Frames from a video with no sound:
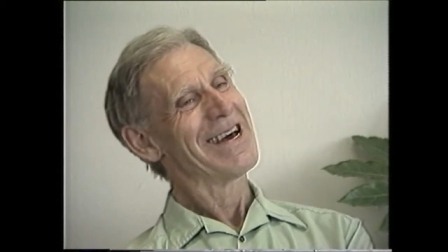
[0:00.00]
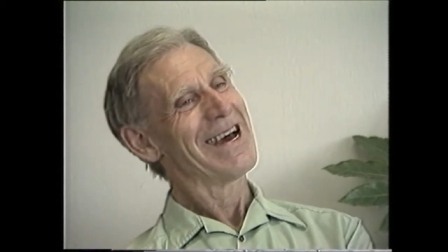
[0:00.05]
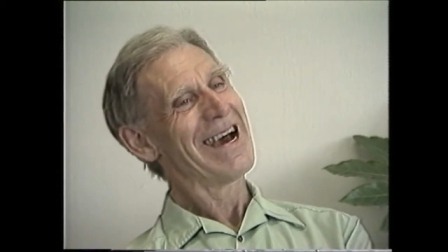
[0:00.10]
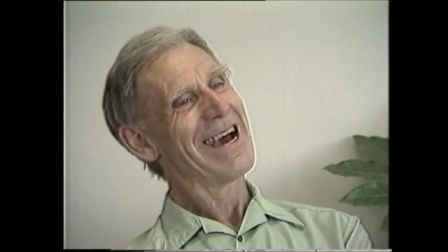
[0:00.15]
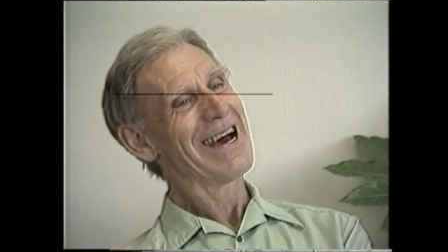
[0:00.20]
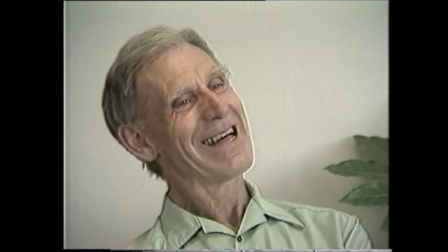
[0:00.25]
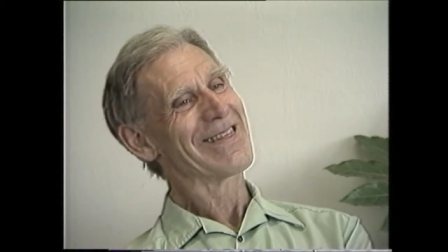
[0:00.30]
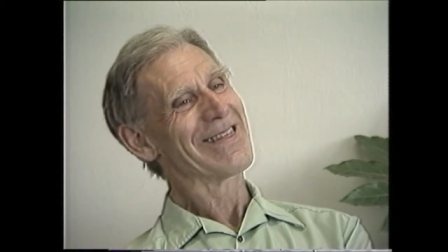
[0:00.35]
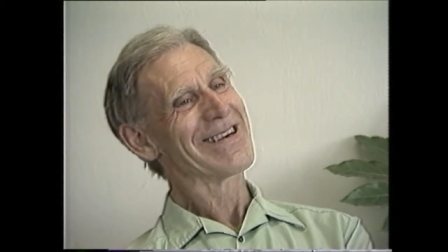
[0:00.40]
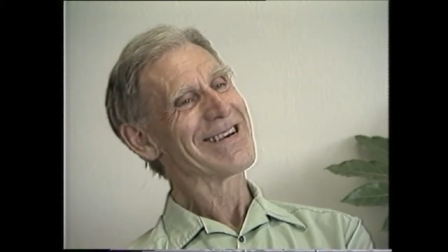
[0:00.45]

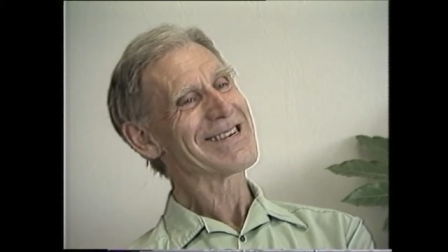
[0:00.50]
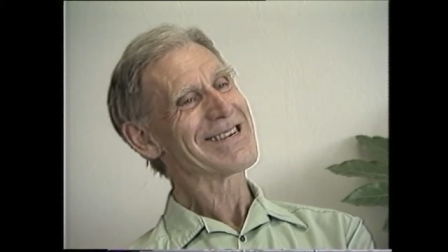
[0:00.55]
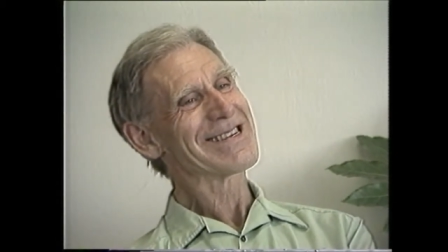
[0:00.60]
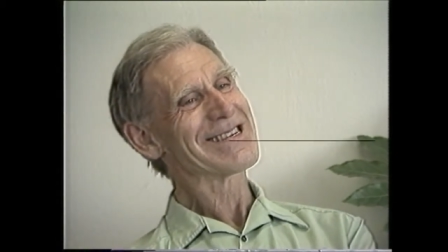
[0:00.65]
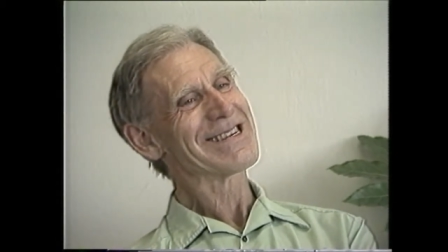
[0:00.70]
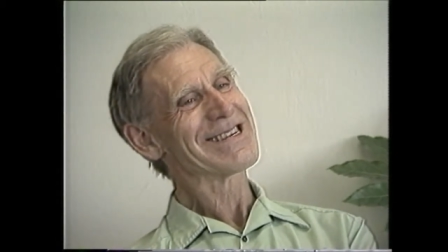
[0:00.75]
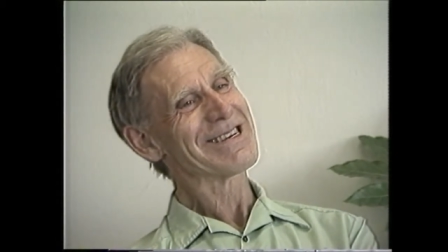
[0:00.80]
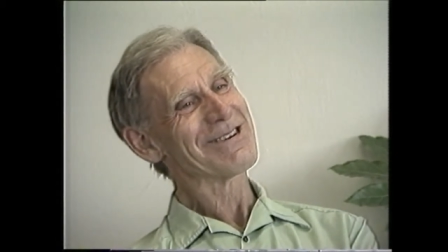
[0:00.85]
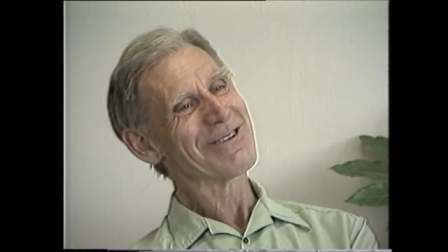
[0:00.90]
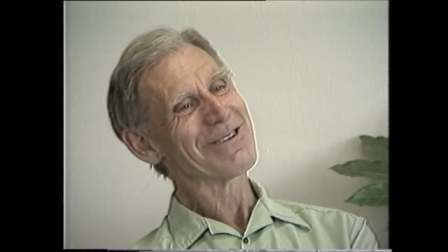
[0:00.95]
And
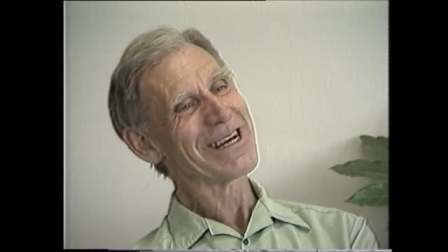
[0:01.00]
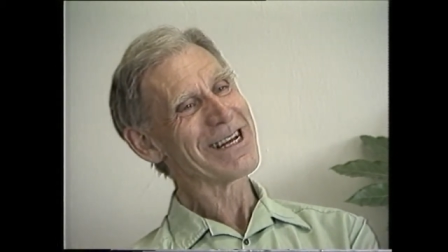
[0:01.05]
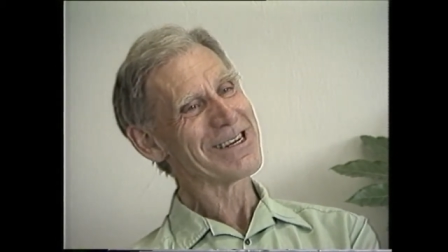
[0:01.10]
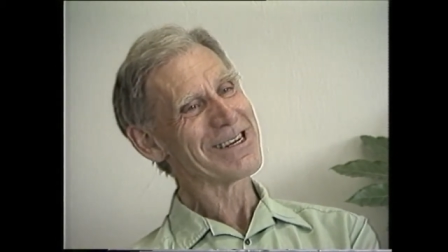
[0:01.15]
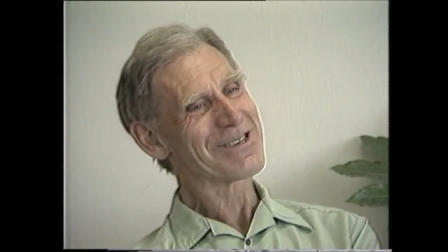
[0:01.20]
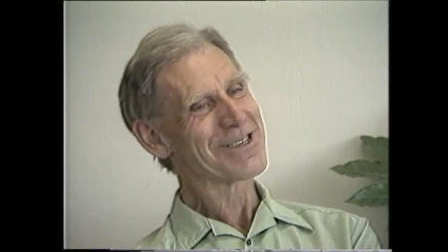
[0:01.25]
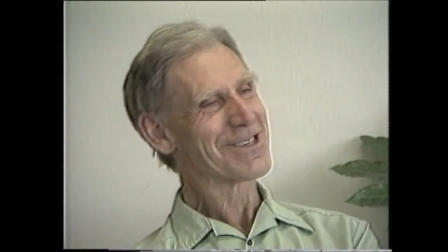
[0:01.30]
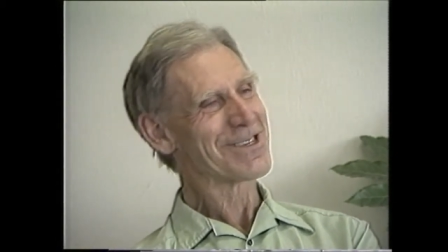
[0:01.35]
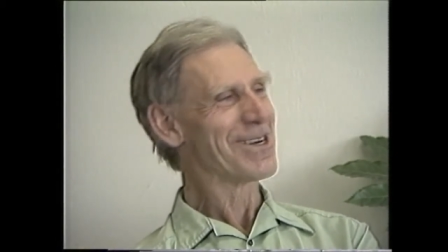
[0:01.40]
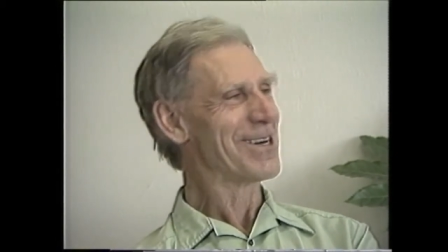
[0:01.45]
this really
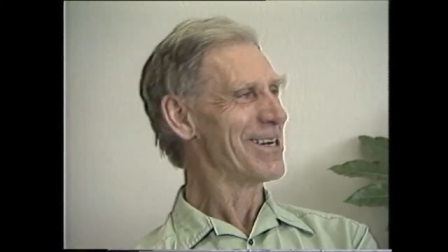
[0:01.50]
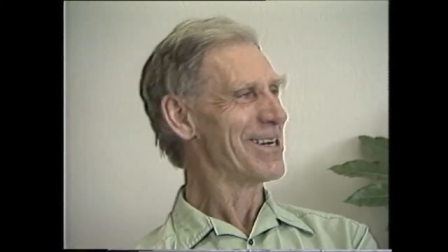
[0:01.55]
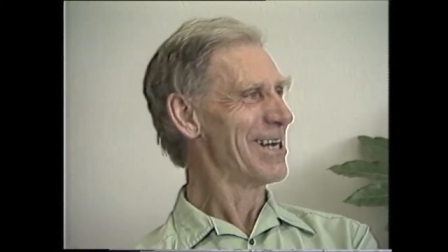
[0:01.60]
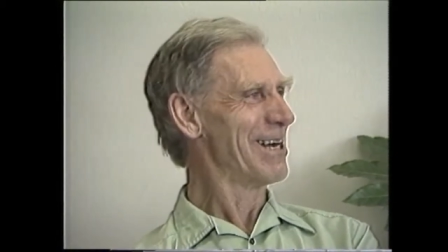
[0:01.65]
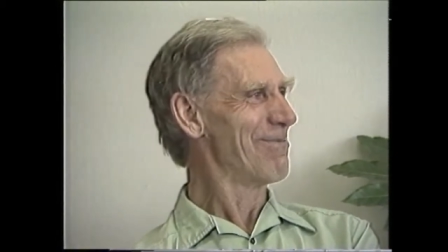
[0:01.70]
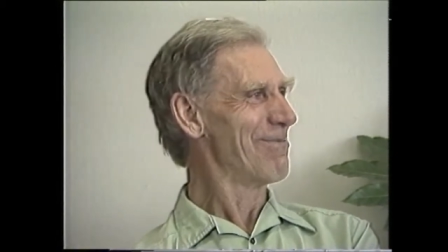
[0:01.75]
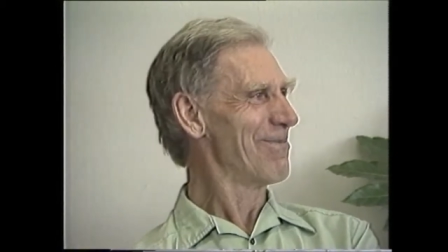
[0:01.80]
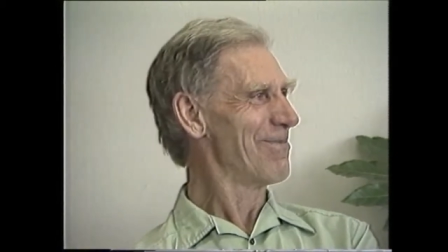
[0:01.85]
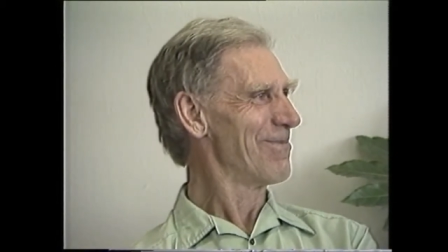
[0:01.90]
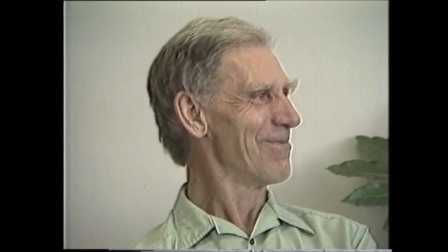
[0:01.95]
stirred
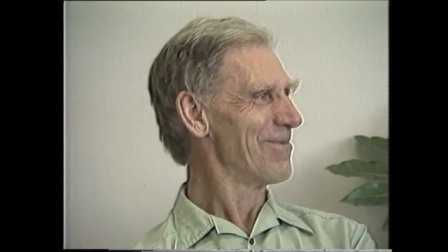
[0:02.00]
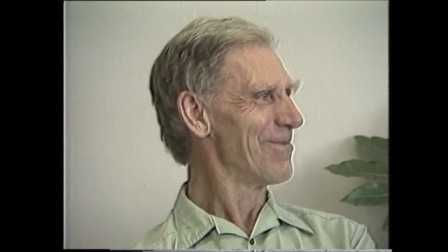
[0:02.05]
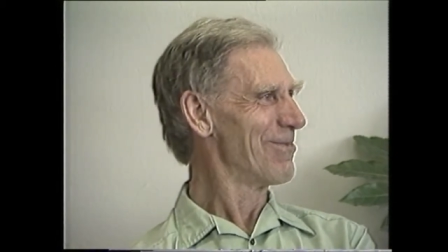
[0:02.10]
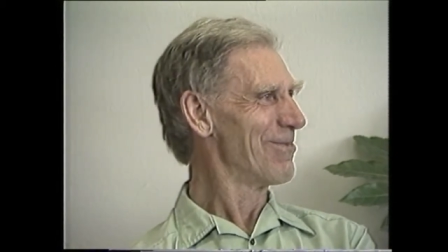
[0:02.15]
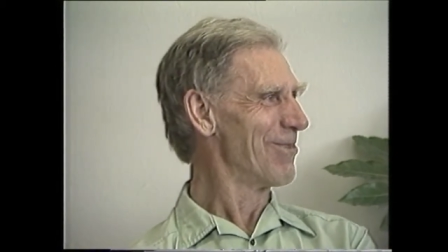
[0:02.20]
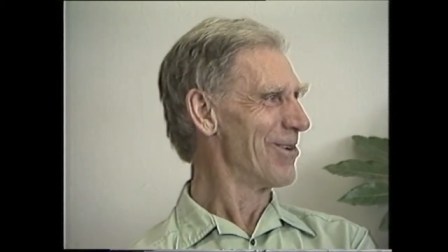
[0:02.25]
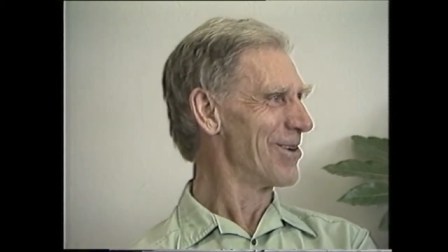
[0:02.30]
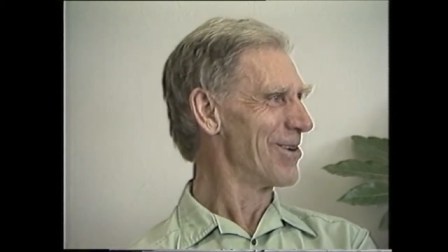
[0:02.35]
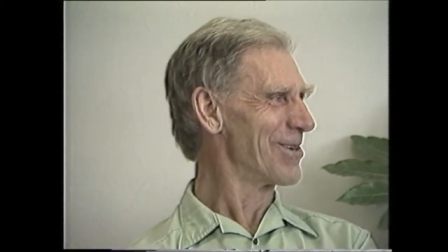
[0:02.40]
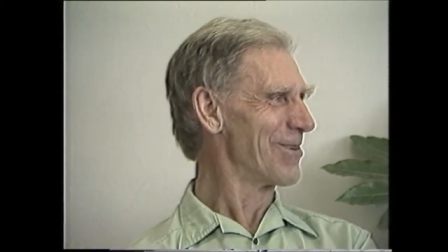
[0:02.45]
up
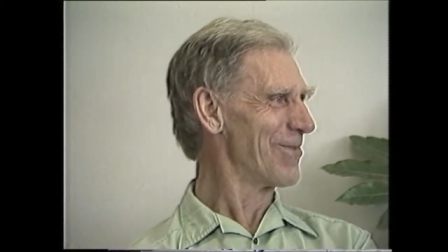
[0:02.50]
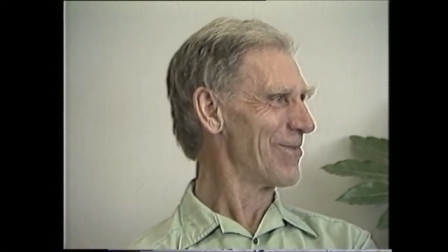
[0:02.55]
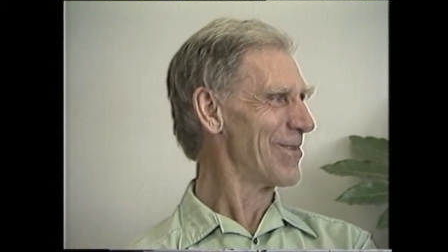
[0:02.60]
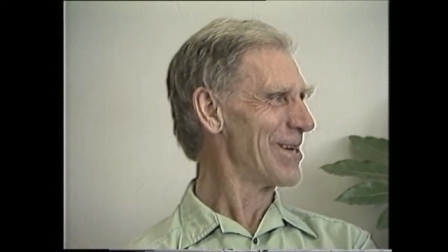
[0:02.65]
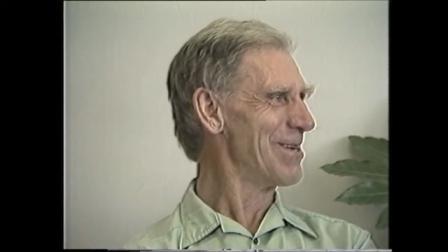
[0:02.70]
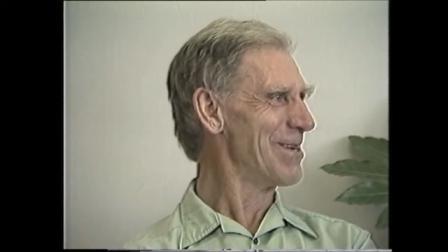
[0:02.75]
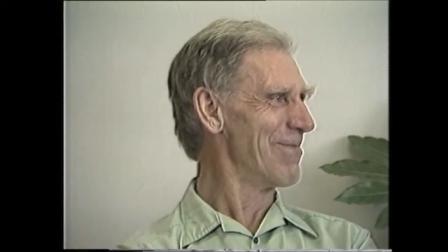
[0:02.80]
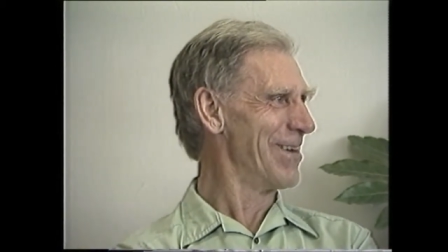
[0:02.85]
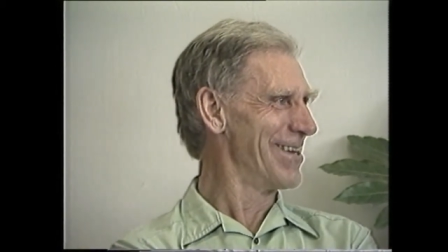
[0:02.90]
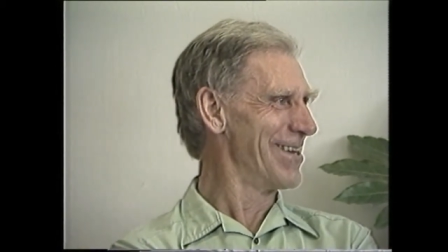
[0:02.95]
Walter
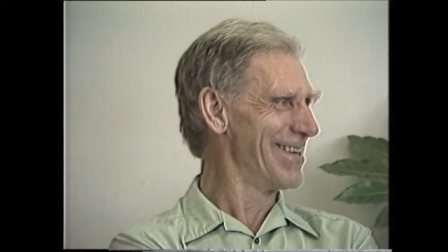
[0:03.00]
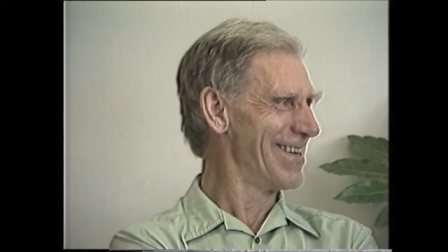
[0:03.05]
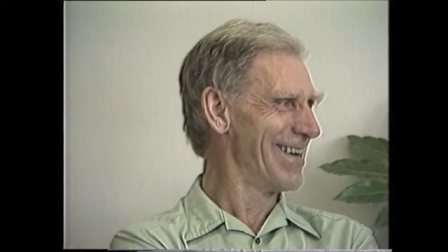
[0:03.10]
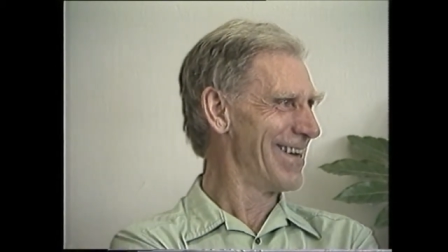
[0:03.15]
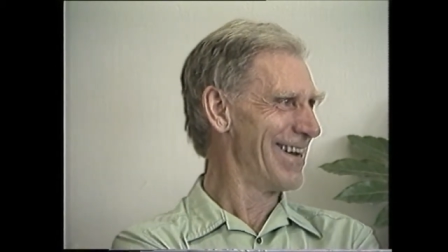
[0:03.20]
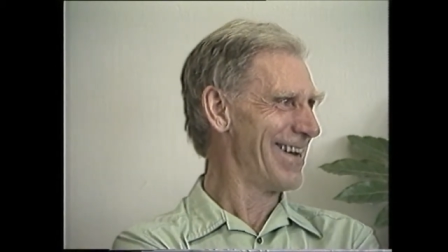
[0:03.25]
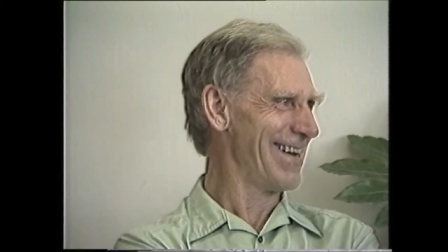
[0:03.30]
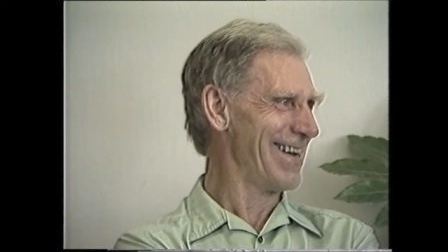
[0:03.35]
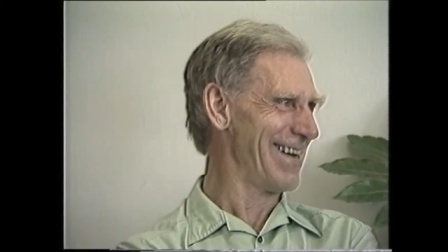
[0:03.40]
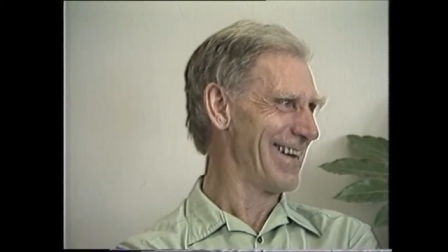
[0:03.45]
Freeman.
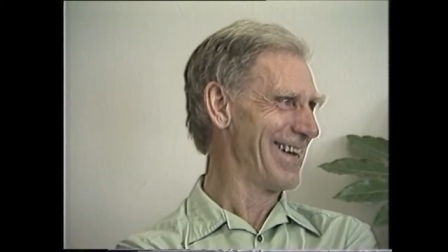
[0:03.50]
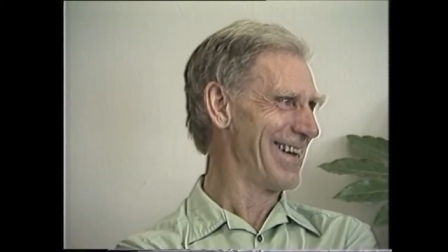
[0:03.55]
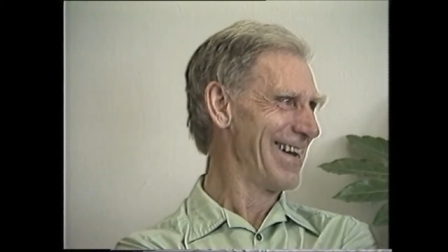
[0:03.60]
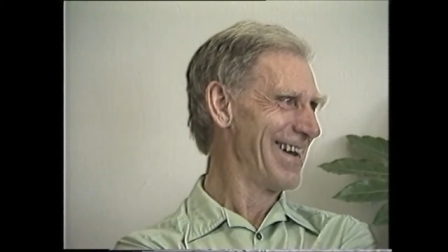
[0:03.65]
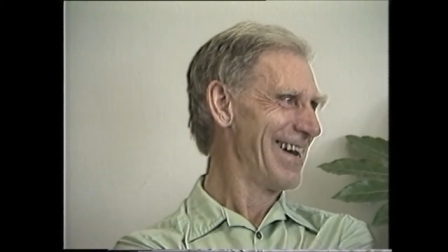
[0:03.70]
Yes.